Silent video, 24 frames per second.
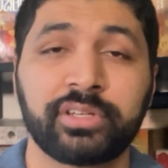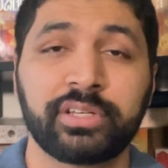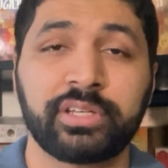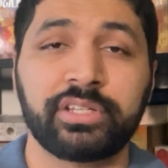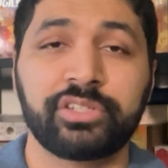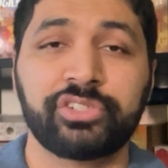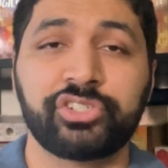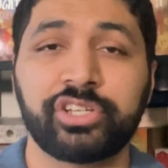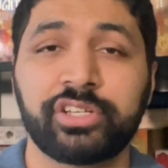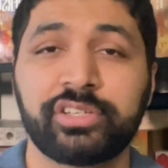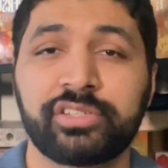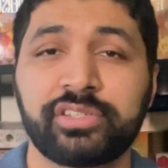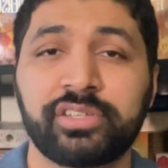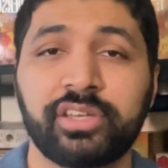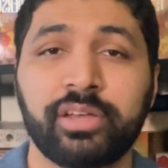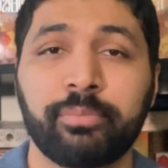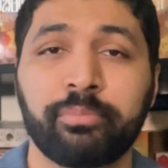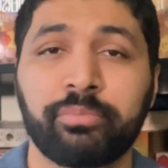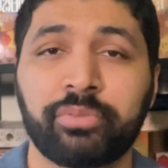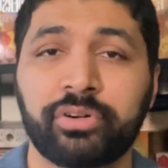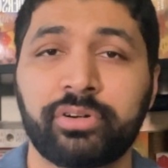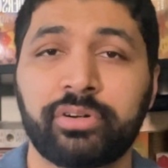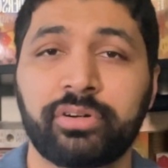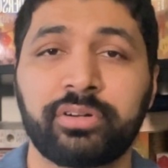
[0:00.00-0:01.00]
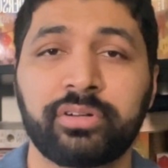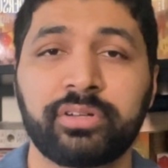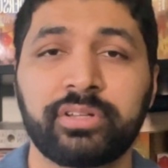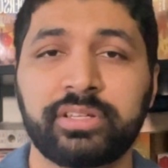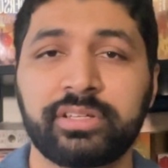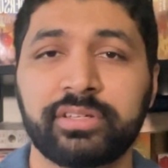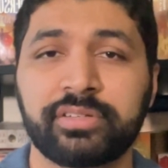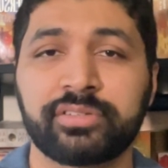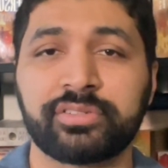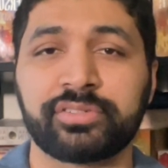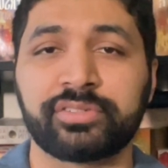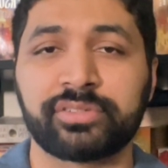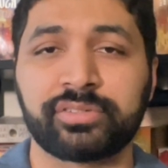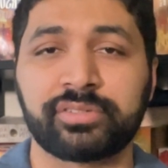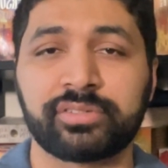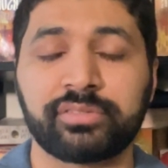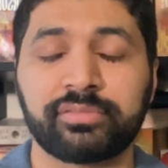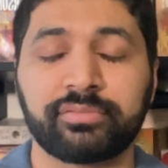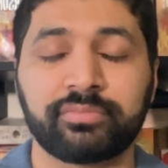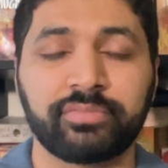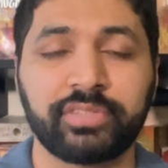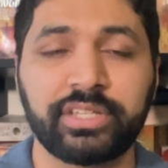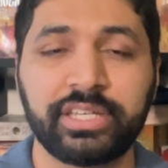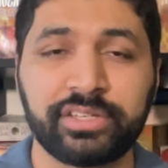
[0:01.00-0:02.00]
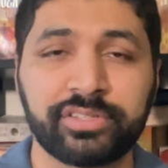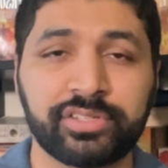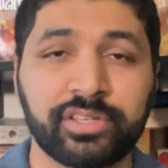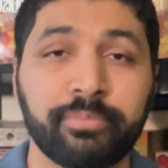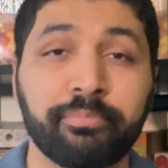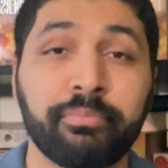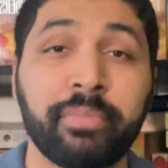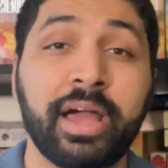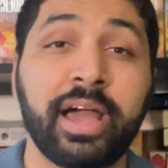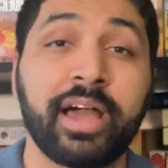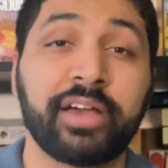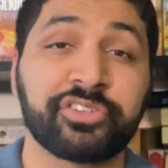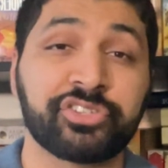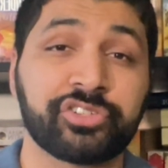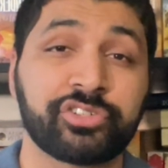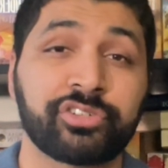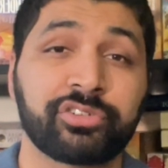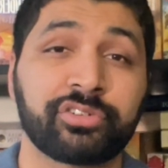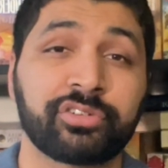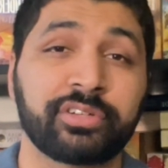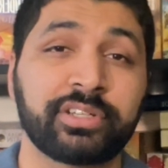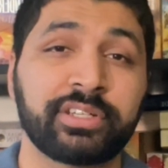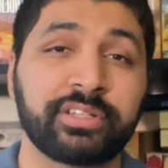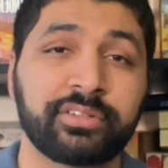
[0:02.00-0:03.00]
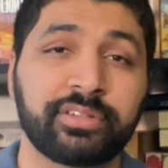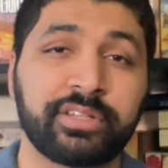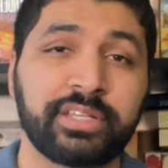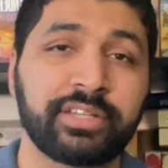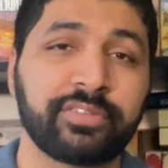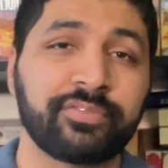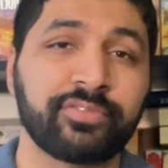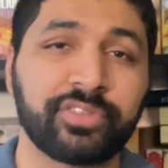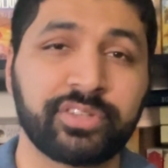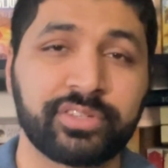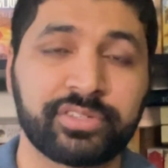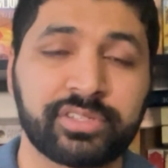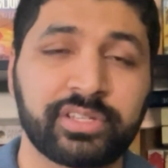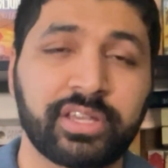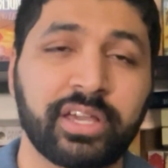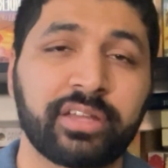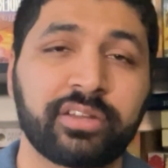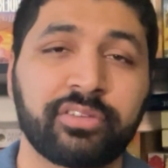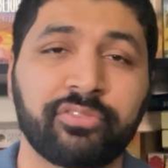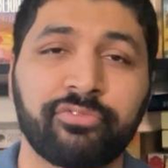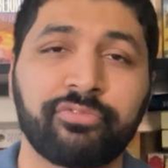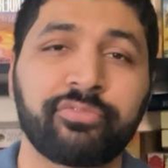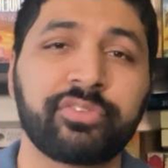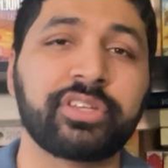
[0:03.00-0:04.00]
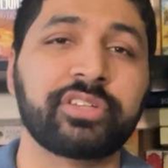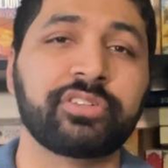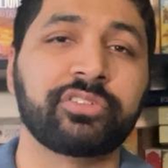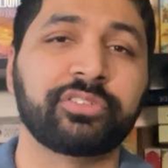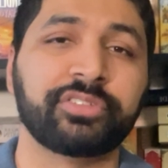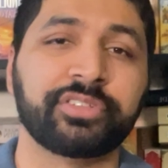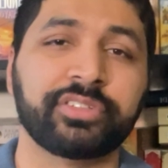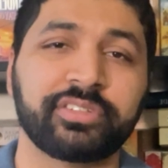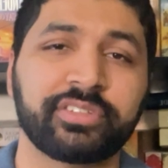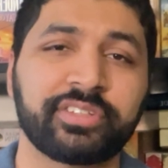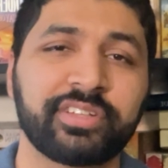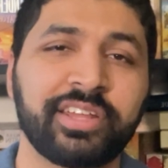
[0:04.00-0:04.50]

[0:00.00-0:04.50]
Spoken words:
J.C.M. Byrne is a master in this kind of field,